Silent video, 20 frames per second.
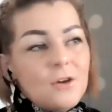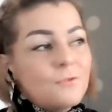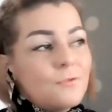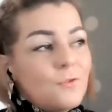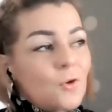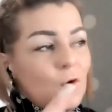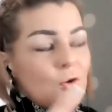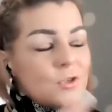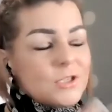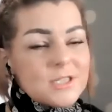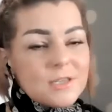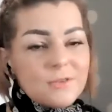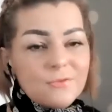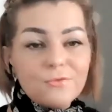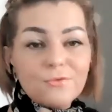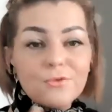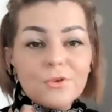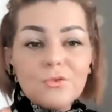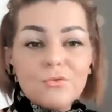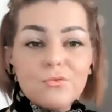for
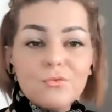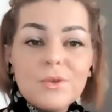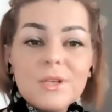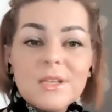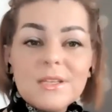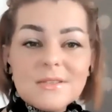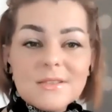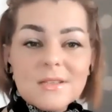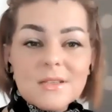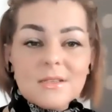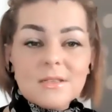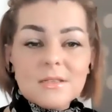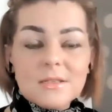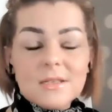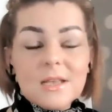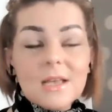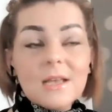different reasons,